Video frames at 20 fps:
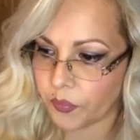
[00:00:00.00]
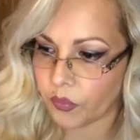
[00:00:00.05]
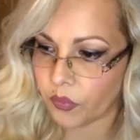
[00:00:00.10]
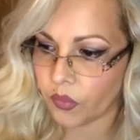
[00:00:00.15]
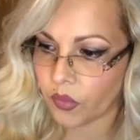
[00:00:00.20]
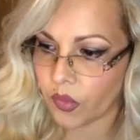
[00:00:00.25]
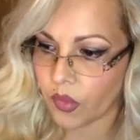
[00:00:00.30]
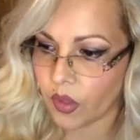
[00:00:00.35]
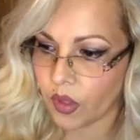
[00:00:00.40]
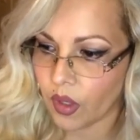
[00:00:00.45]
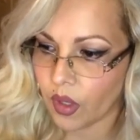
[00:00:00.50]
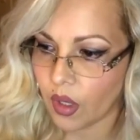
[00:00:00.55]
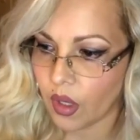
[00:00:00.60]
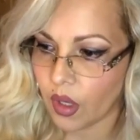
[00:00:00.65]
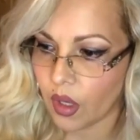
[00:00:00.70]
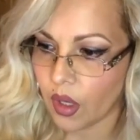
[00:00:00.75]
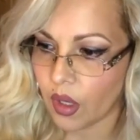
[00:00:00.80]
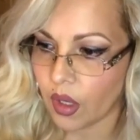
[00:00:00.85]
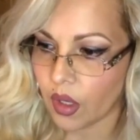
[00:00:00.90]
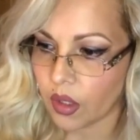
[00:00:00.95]
The
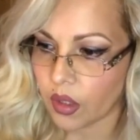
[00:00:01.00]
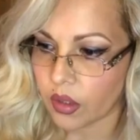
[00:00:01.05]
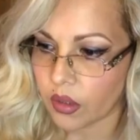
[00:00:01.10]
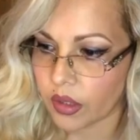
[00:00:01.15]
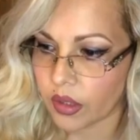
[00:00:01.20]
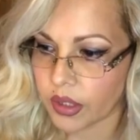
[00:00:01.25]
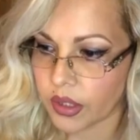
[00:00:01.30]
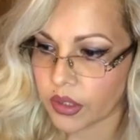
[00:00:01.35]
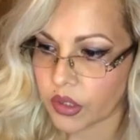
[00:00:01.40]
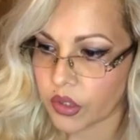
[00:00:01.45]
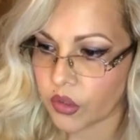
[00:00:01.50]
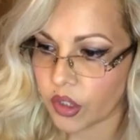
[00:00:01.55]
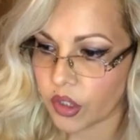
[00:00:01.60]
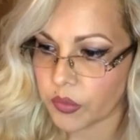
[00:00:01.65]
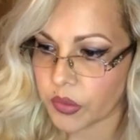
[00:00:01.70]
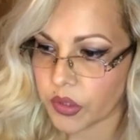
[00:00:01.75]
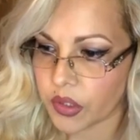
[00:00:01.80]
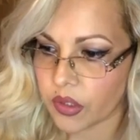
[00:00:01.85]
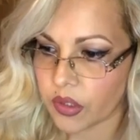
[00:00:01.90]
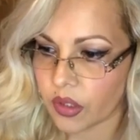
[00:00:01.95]
inscriptions on the guidestones were
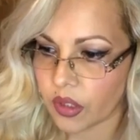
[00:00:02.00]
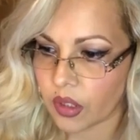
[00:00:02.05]
meant for